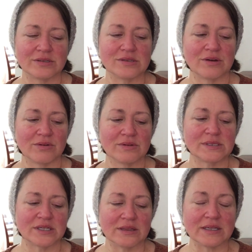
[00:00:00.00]
so it's
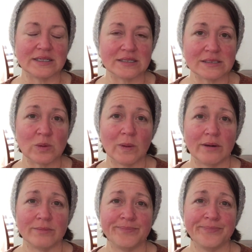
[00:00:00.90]
good that he does it
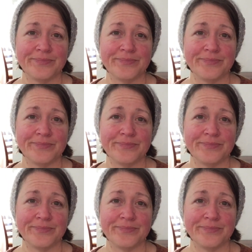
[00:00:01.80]
well.